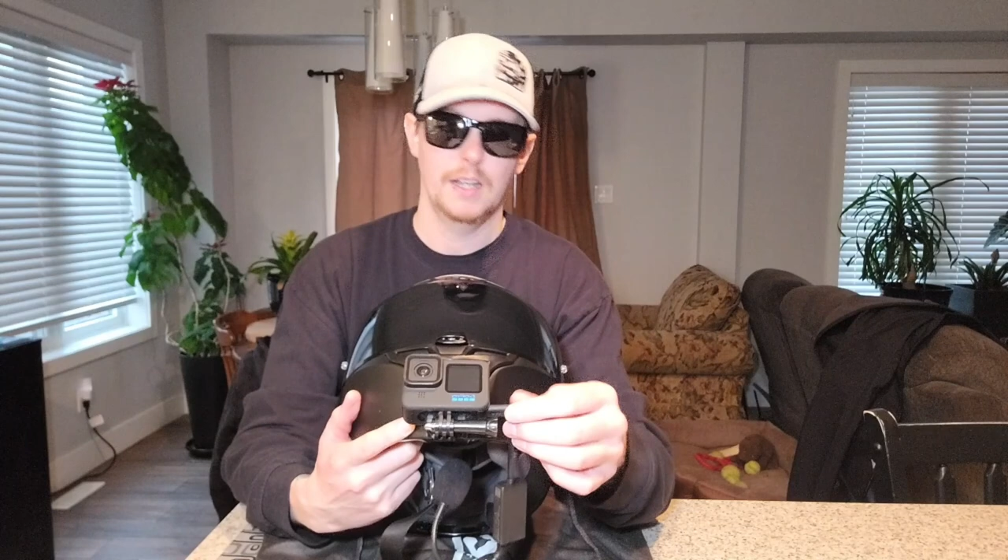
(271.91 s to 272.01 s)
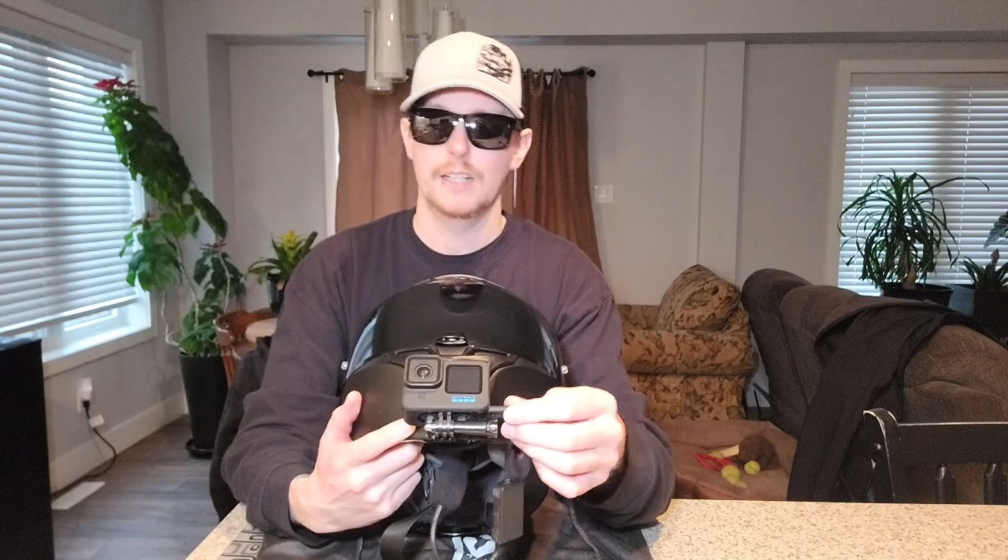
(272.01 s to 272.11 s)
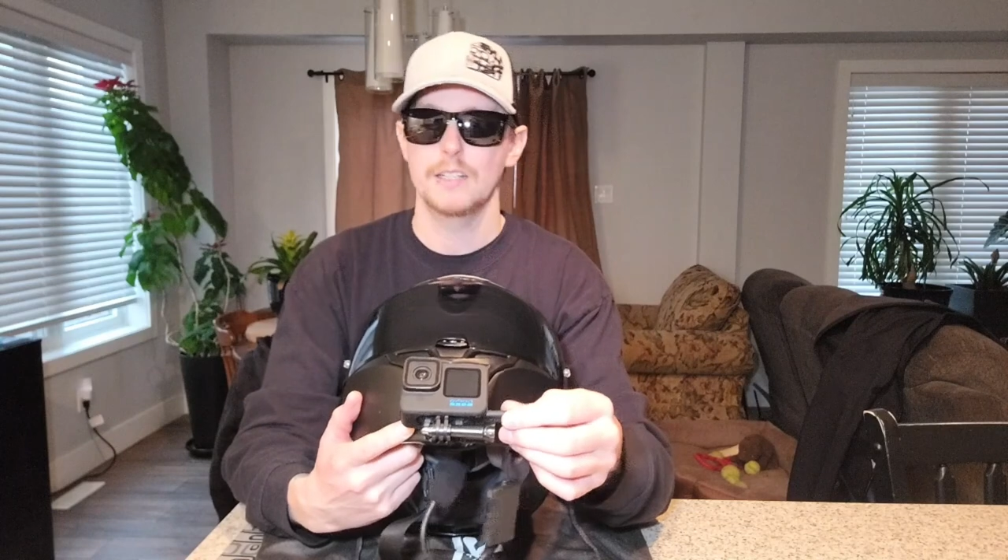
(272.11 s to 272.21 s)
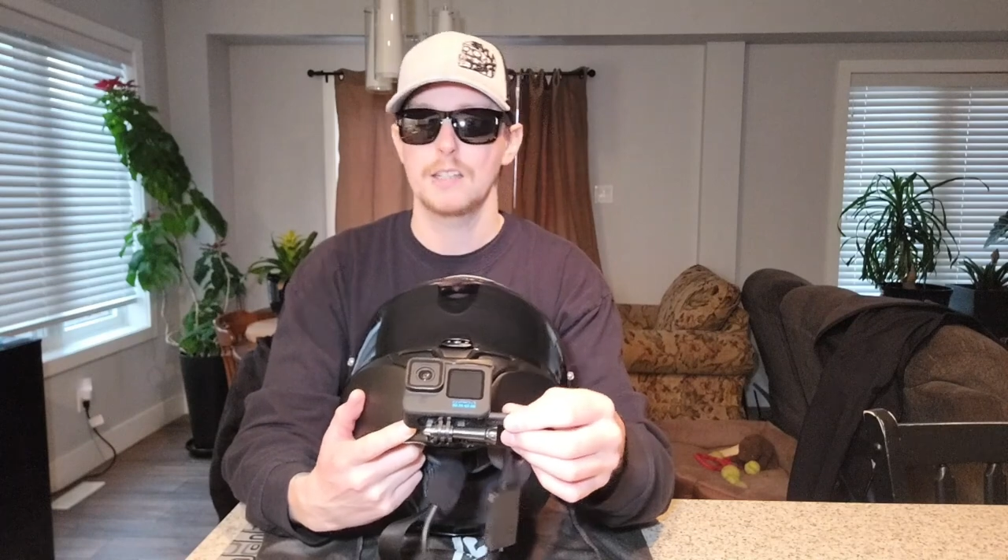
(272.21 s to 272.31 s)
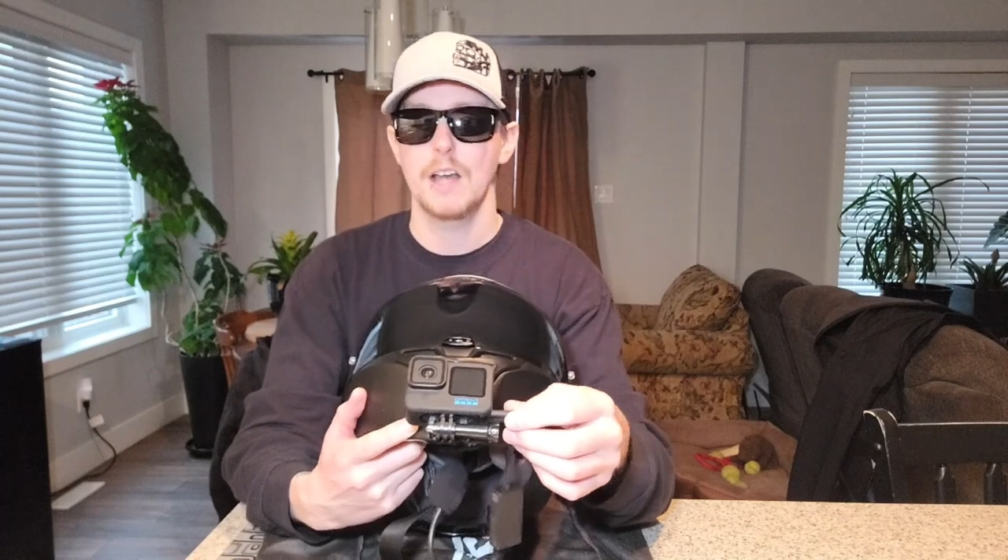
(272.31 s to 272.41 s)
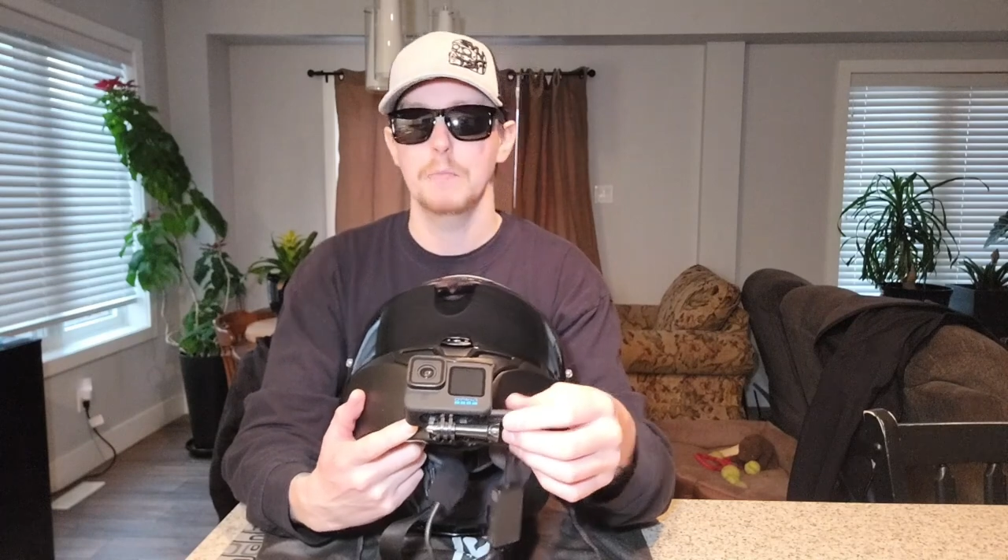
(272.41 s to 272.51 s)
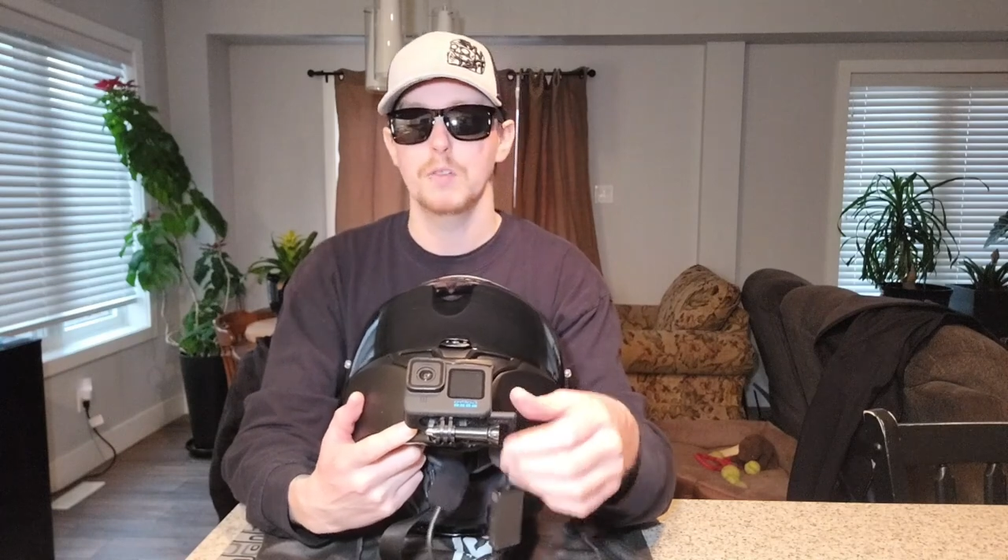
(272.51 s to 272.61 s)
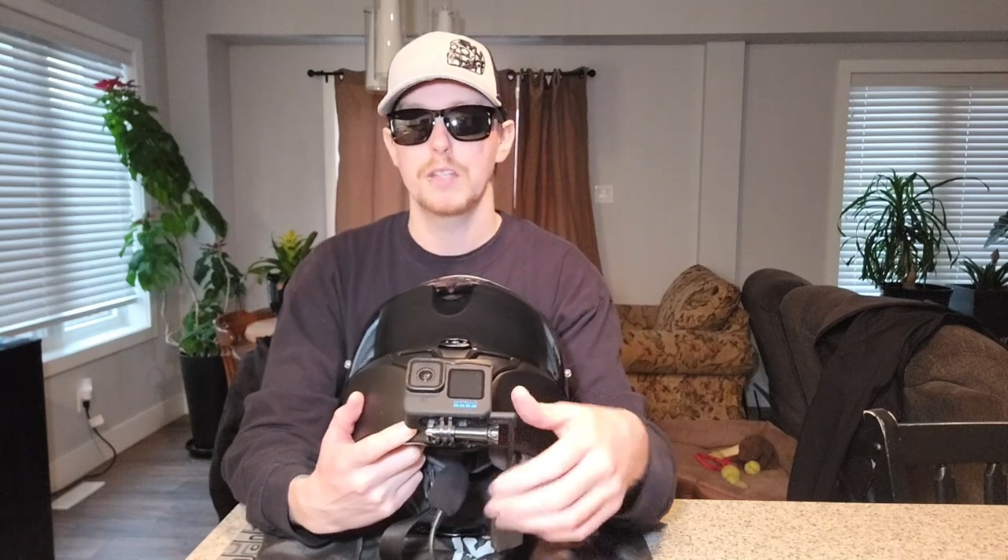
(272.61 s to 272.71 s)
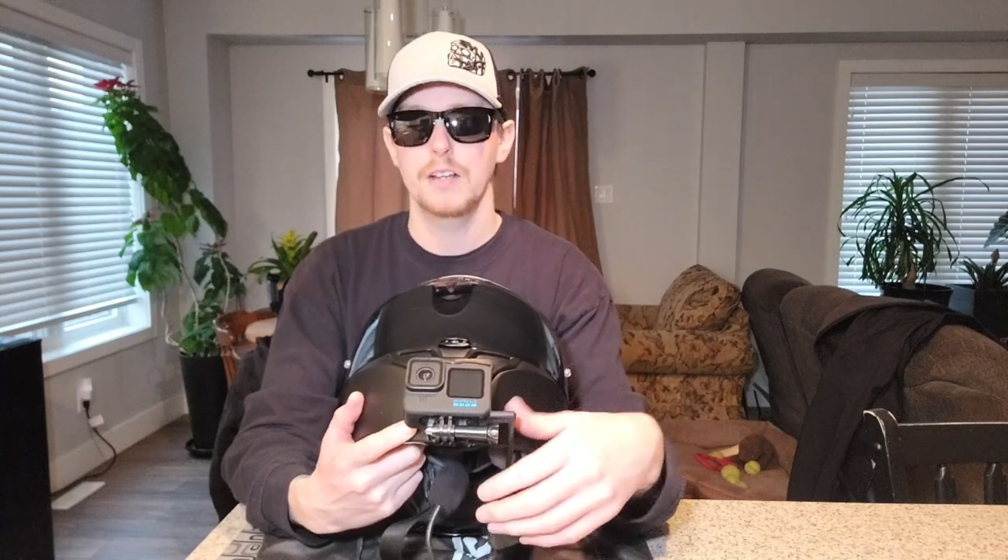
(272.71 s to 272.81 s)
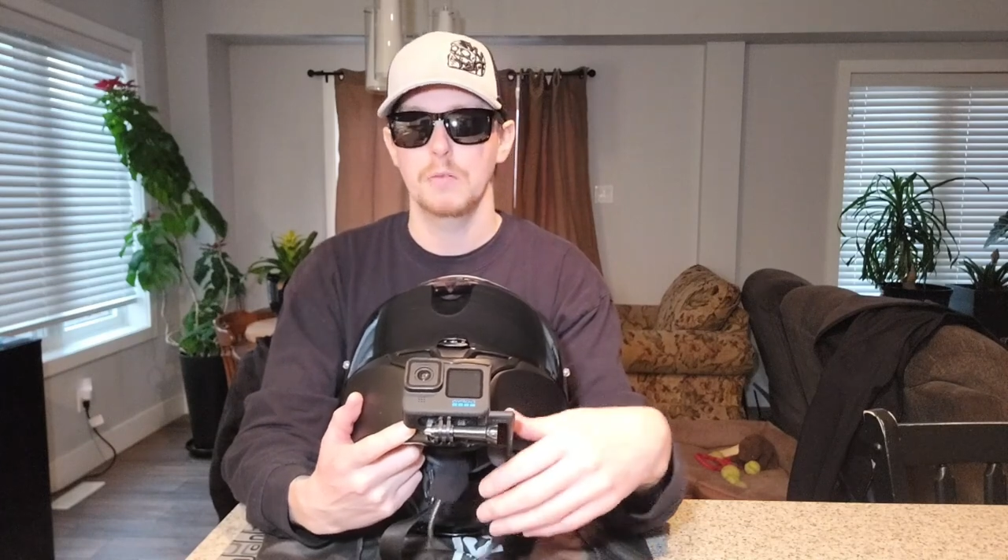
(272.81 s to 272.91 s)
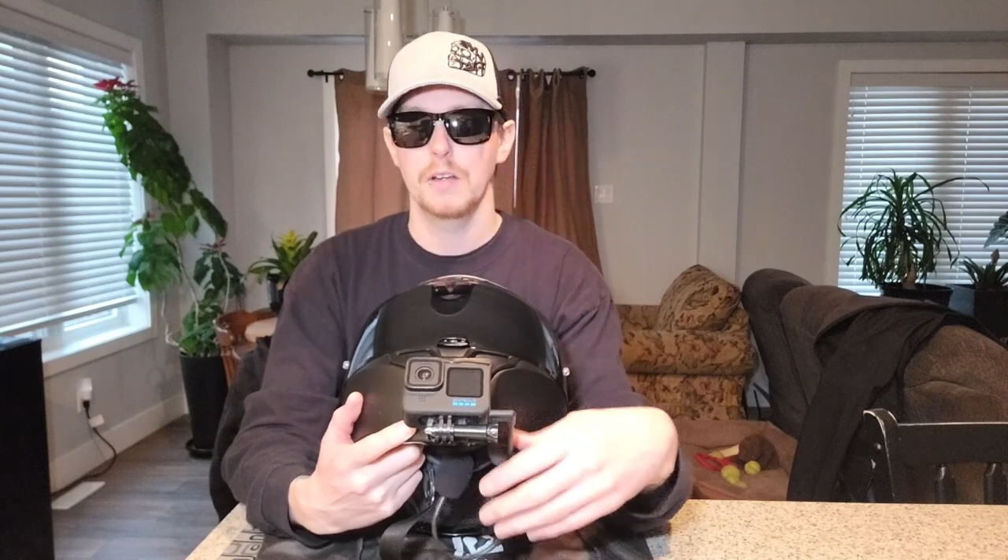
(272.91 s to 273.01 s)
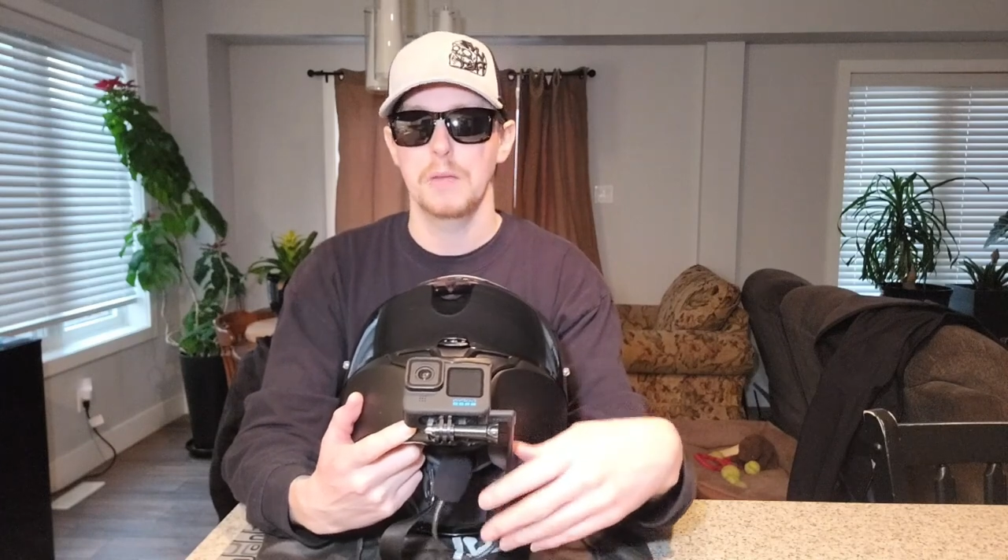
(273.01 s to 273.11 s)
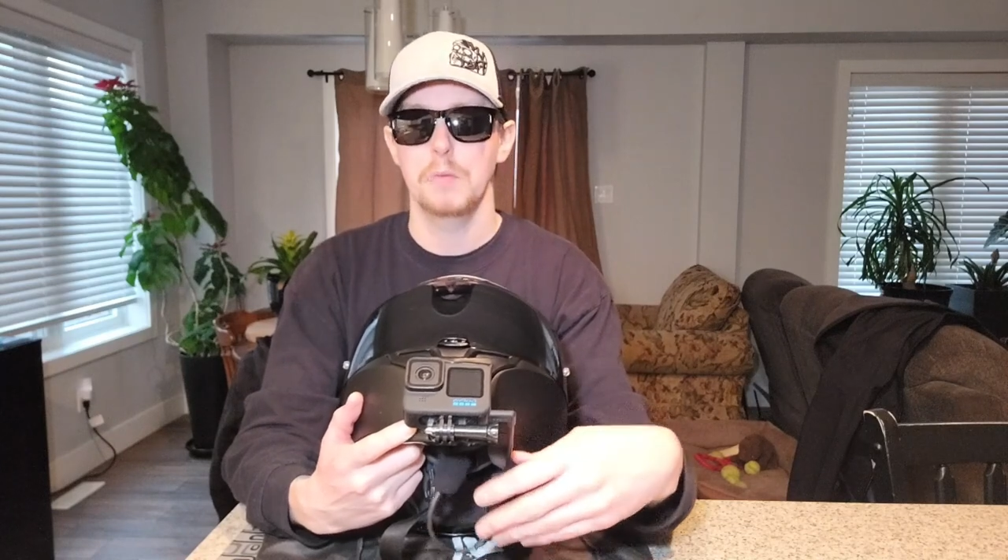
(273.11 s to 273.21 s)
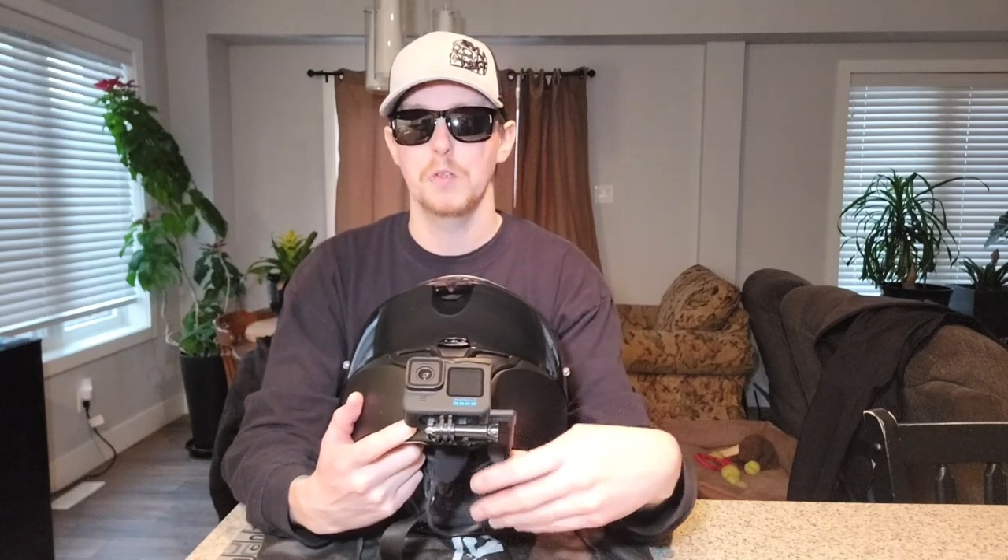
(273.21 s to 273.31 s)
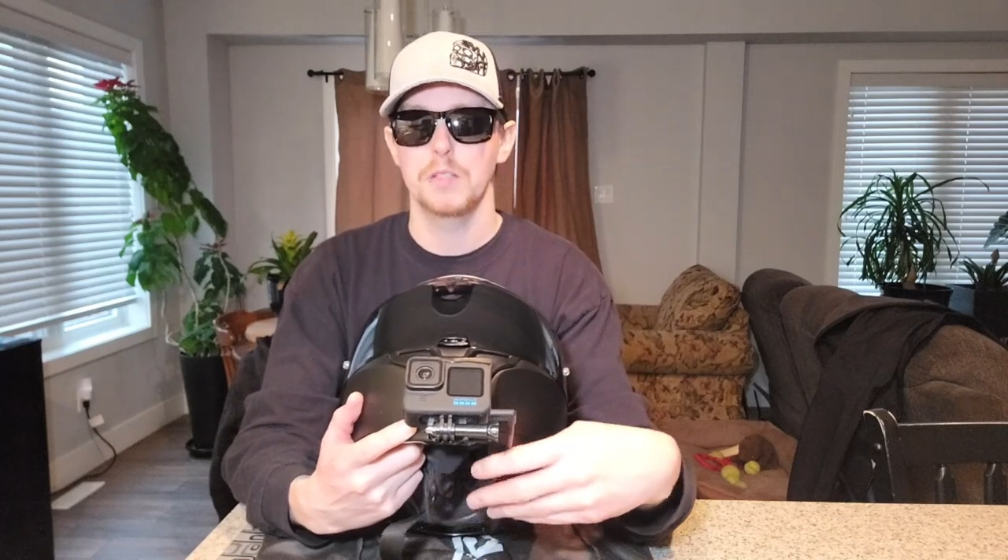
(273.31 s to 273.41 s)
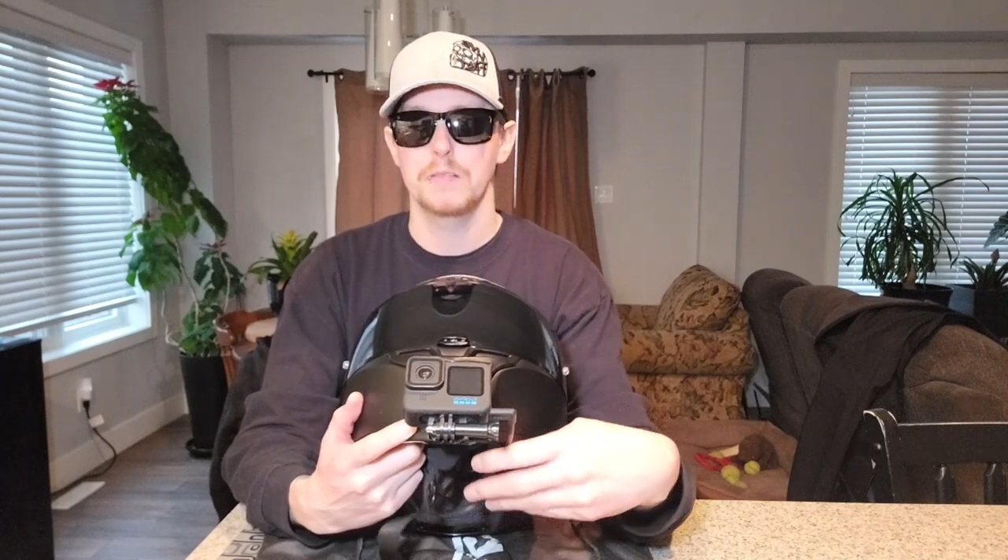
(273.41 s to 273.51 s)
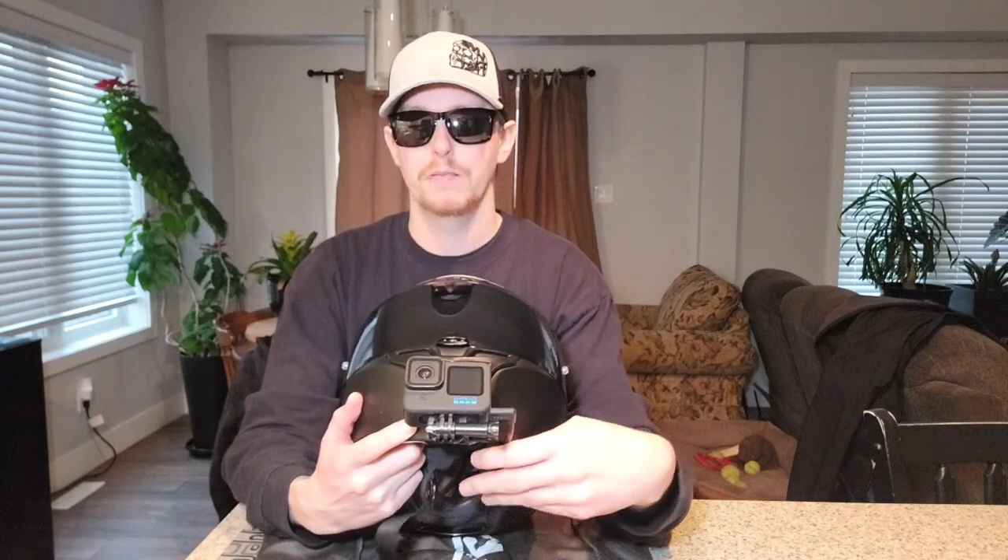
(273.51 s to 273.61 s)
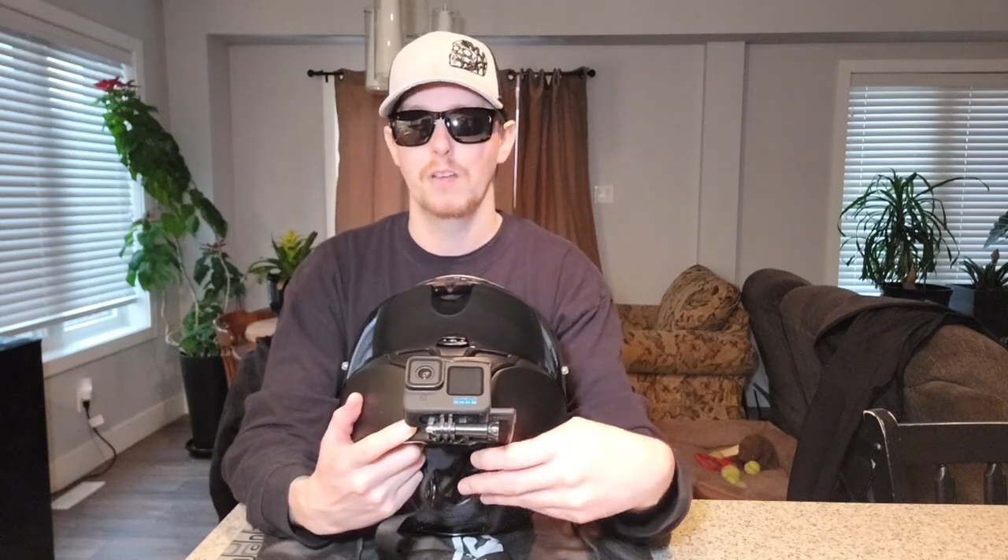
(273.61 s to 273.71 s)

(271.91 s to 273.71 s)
I guess time will tell when I post